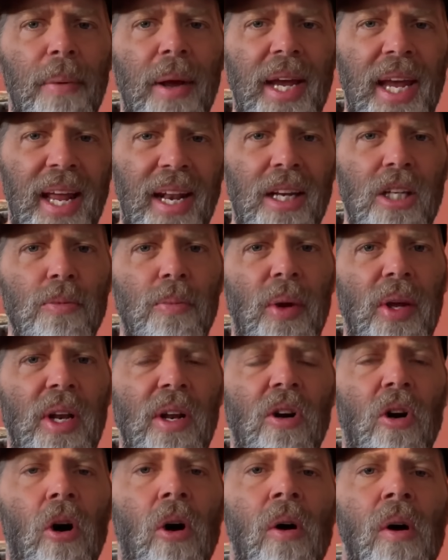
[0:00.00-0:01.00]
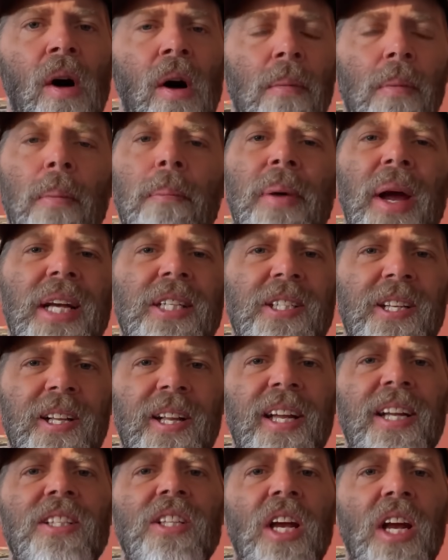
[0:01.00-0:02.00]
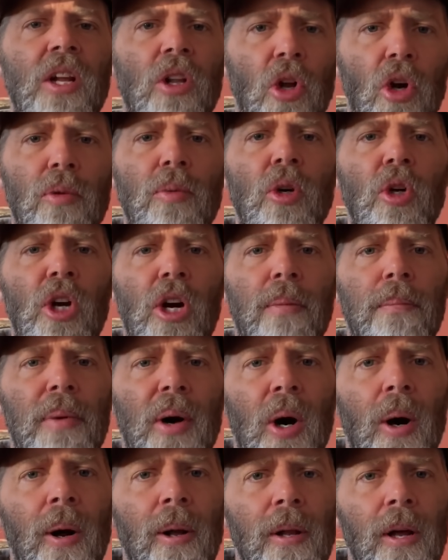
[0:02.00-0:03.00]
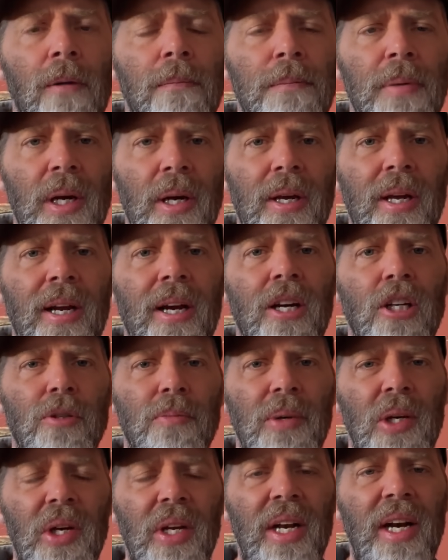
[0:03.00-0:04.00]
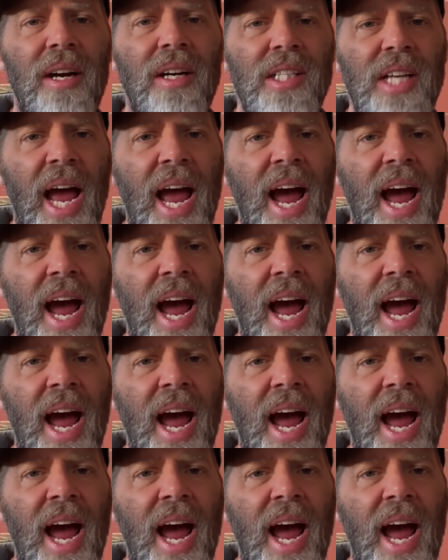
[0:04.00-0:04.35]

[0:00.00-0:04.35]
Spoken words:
I can't explain it all, but basically it's a global cabal of billionaires, millionaires,